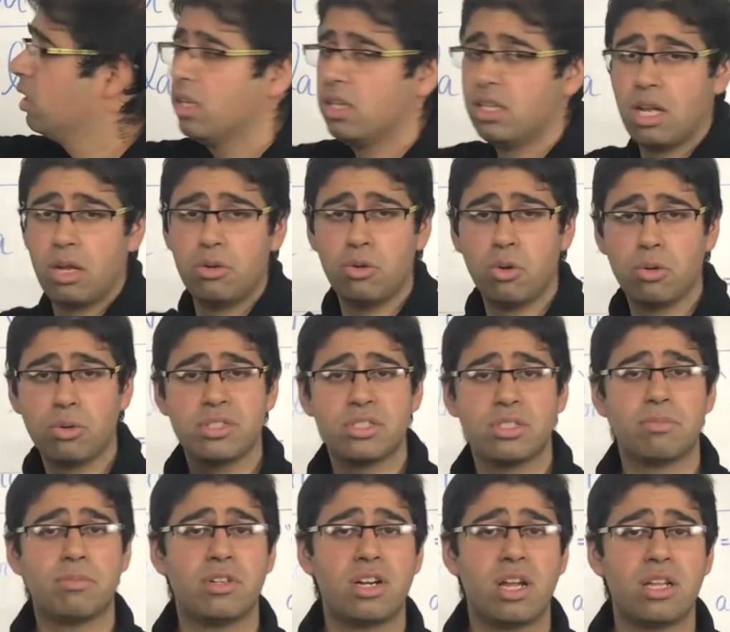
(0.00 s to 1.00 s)
Now notice the
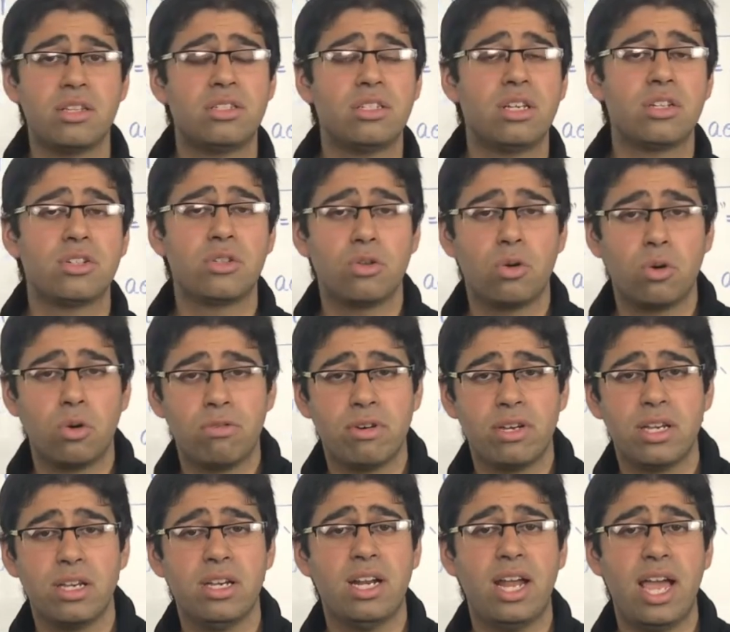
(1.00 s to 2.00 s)
pronunciation over
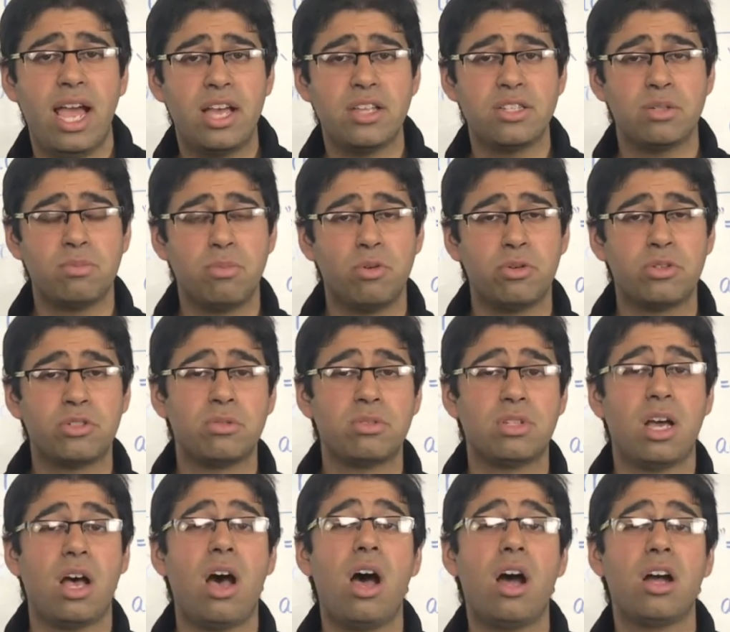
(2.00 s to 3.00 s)
here as opposed to the
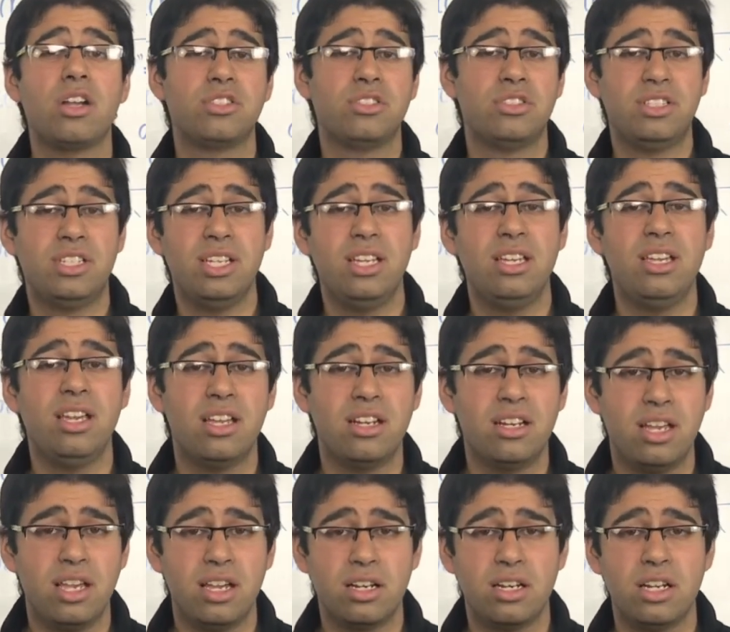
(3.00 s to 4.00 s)
harsh D in
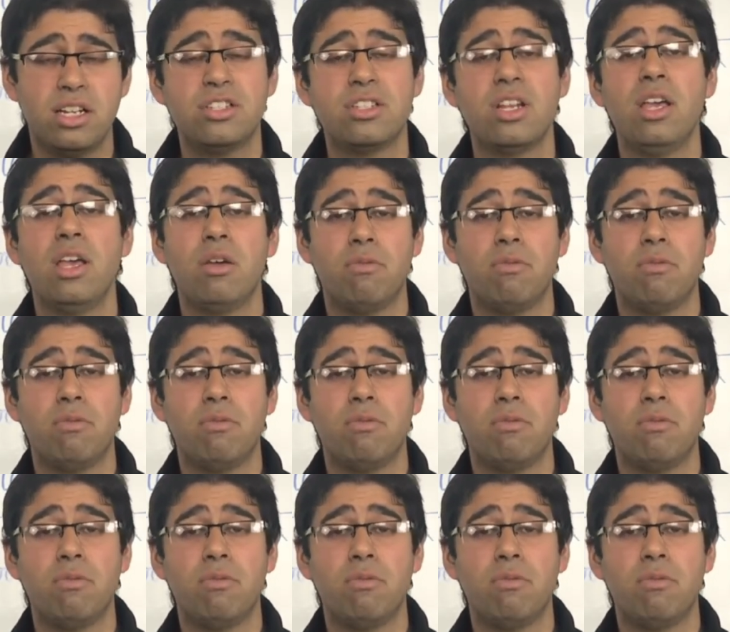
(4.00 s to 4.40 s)
English,